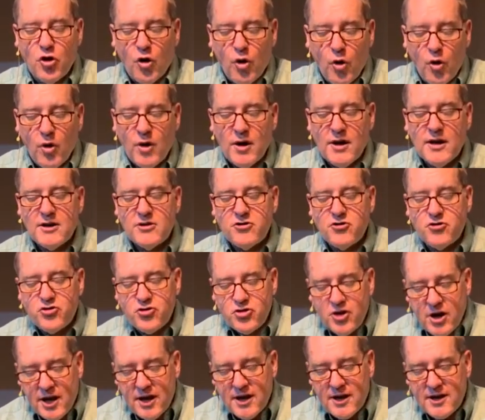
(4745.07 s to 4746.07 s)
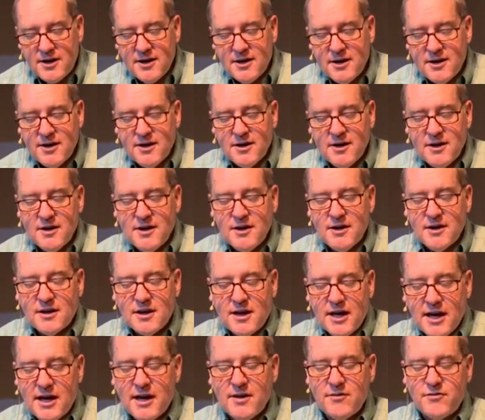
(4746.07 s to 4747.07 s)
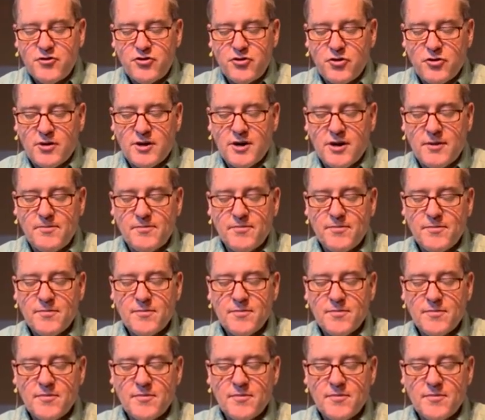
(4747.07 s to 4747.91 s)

Jehoiachin, king of Judah.